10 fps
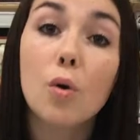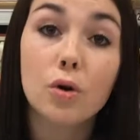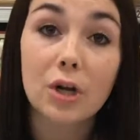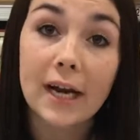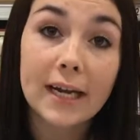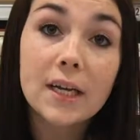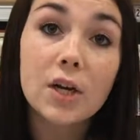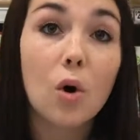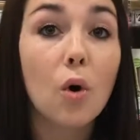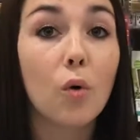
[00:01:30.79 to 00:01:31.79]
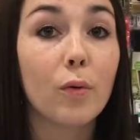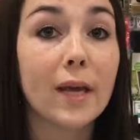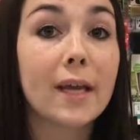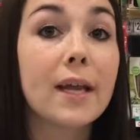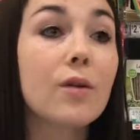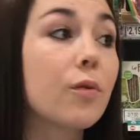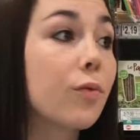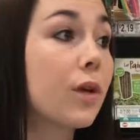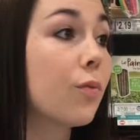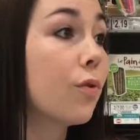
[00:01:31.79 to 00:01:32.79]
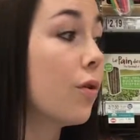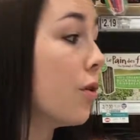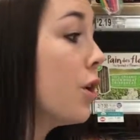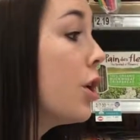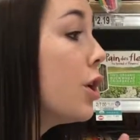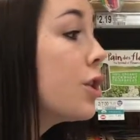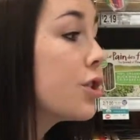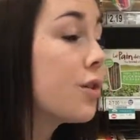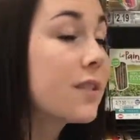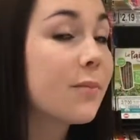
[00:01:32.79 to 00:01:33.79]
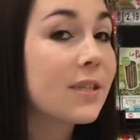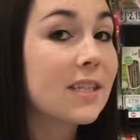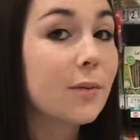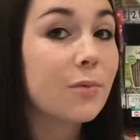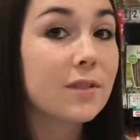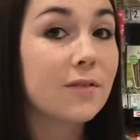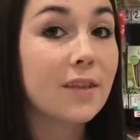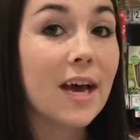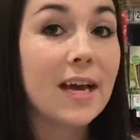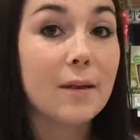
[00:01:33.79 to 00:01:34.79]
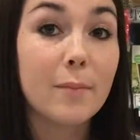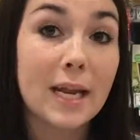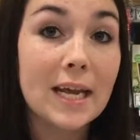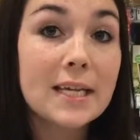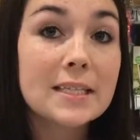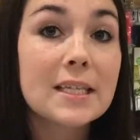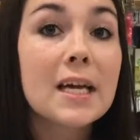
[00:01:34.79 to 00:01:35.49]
whole grain and whole wheat, and we will show some examples of that in a minute.